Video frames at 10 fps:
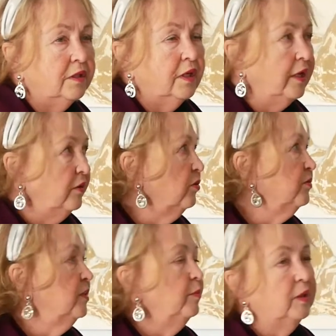kind of
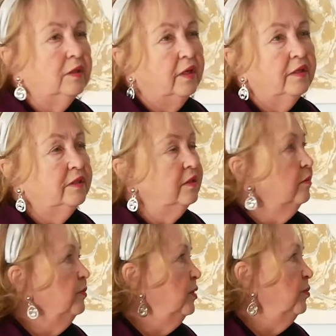summarizing,
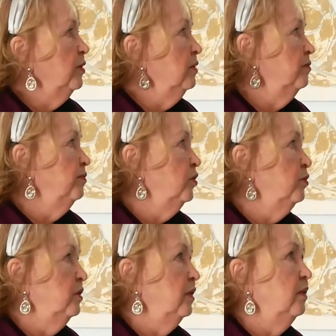maybe to
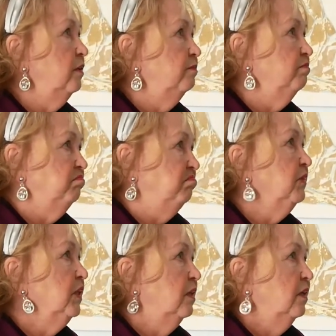say
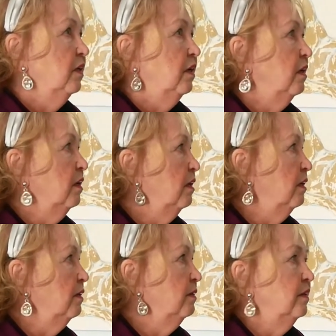
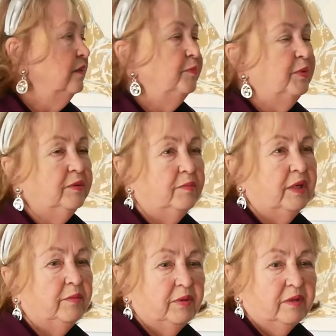a bit
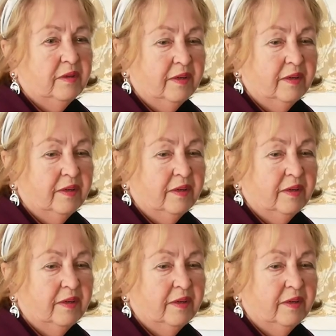maybe